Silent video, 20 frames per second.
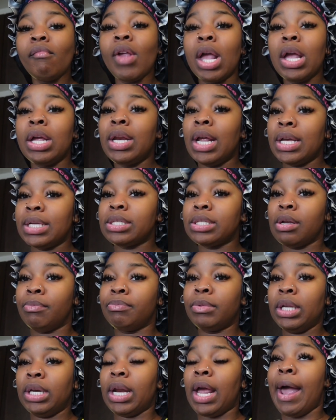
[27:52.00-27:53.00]
And that's
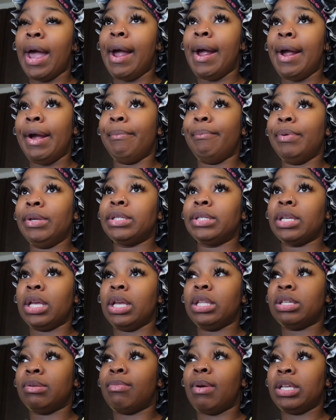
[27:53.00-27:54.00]
something that I have been
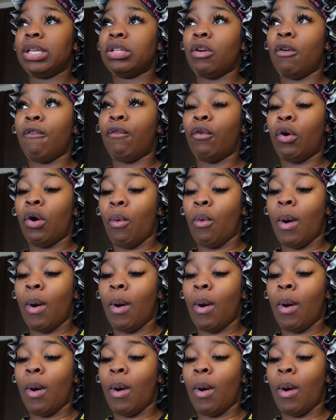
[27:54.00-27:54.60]
saying to myself for a